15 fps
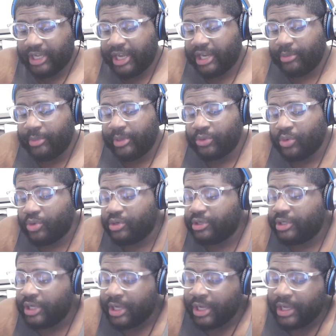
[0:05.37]
Anime
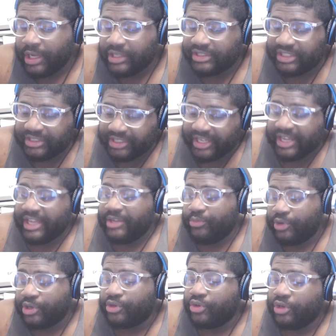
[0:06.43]
Corner. Today
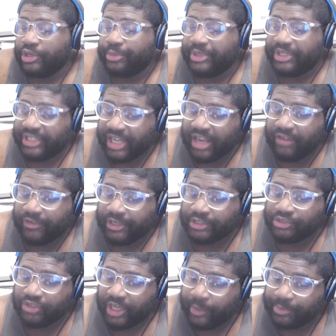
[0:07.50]
we are going to be diving
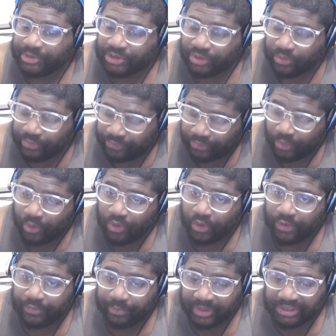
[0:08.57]
into episode 4
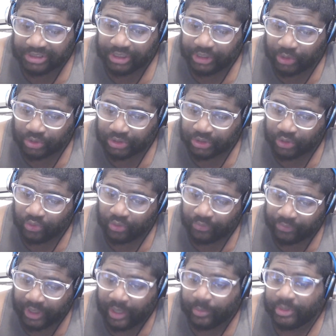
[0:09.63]
of Mission Yozakura
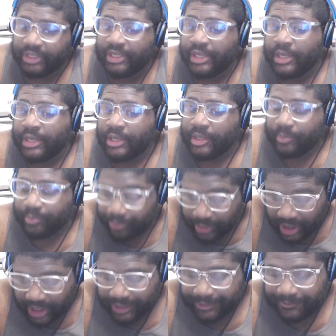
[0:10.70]
Family,
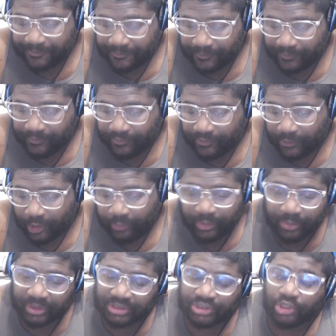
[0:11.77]
but we
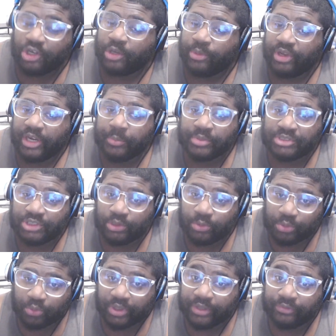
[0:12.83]
must talk about
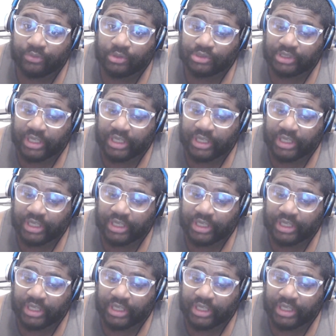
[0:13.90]
episode 3 first.